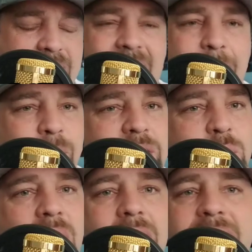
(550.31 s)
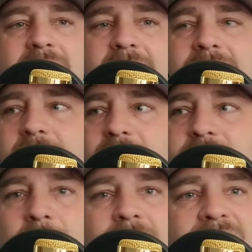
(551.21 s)
Teddy Bridgewater, he's
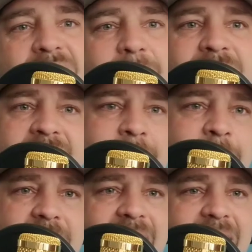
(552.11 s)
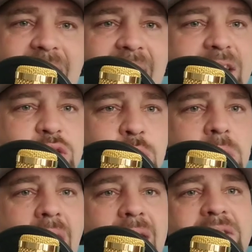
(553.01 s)
also on the same team as
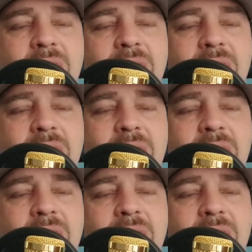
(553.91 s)
Drew Lock.